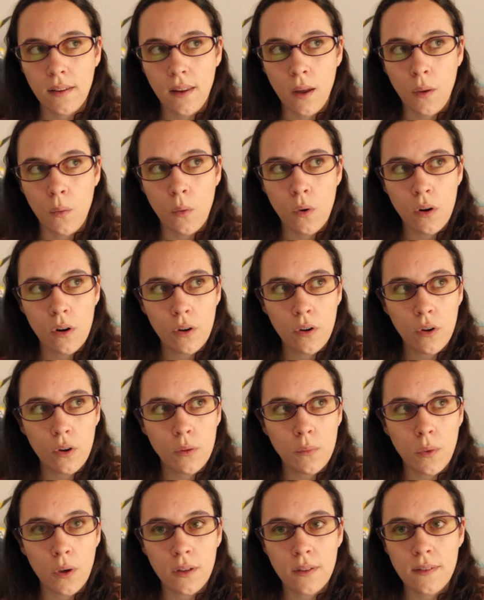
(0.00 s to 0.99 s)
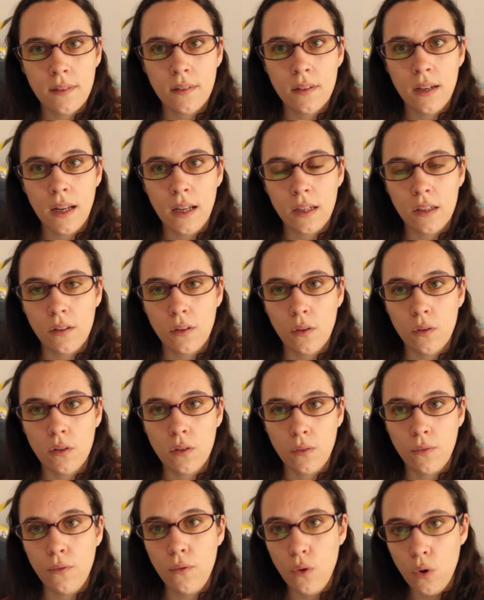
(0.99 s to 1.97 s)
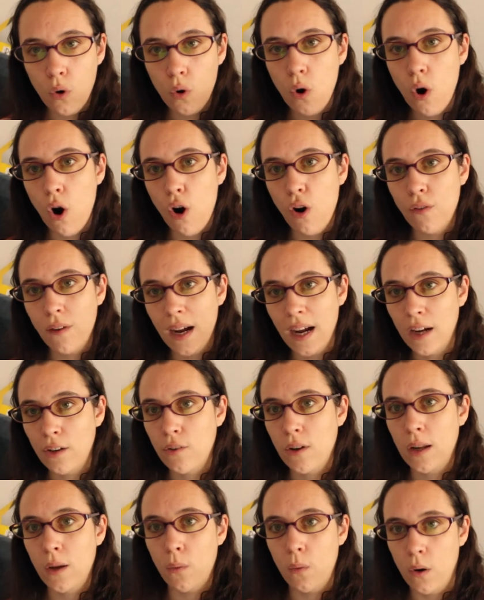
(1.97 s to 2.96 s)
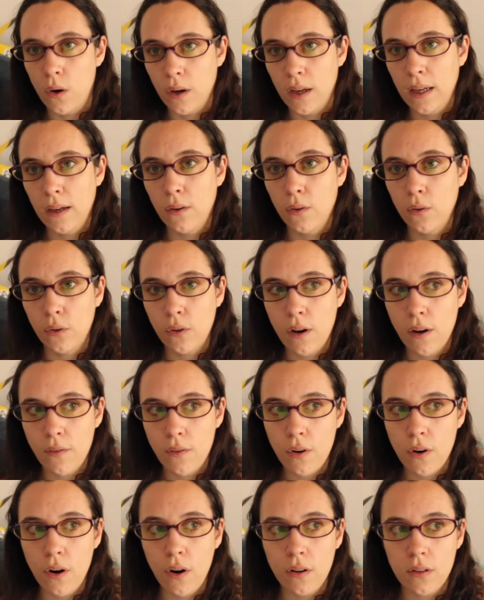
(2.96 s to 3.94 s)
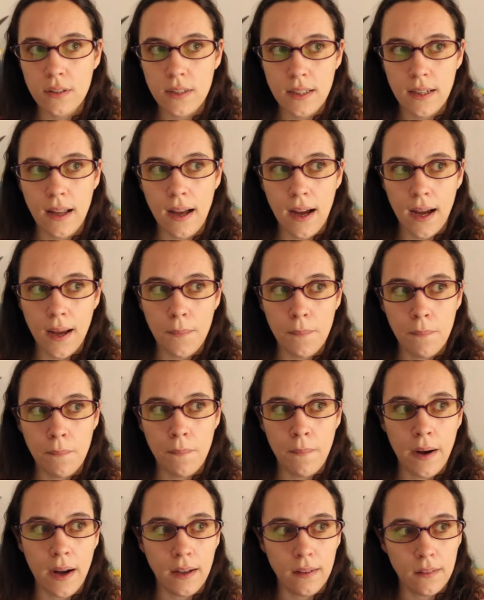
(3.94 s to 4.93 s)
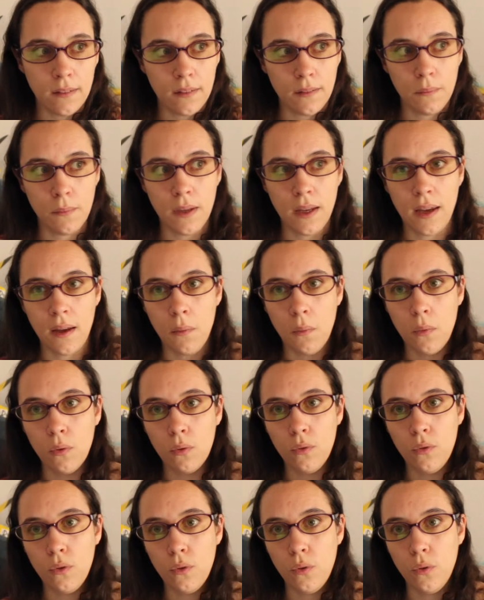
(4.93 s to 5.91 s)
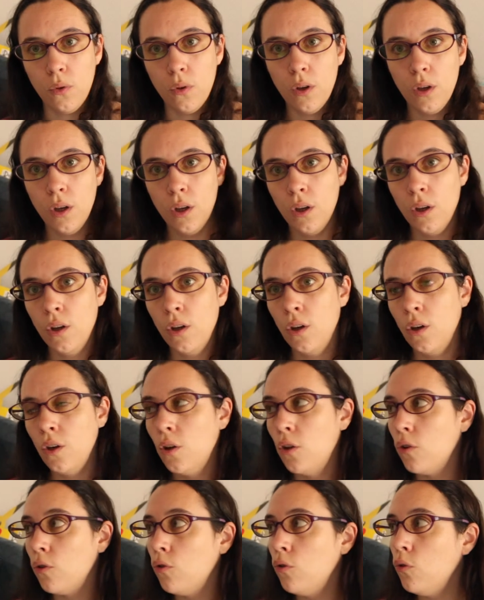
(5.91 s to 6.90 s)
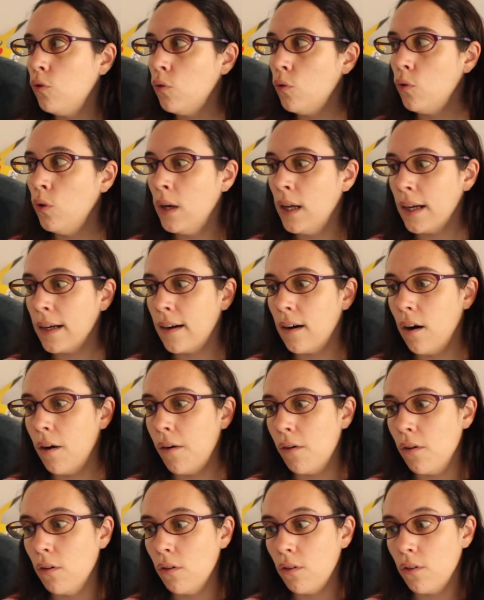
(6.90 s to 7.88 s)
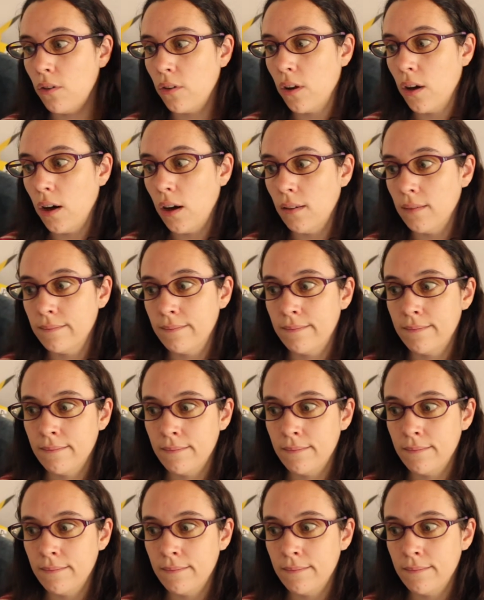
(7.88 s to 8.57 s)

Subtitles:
that I work on, but like the flow of actually working on cover until I might be able to do like all the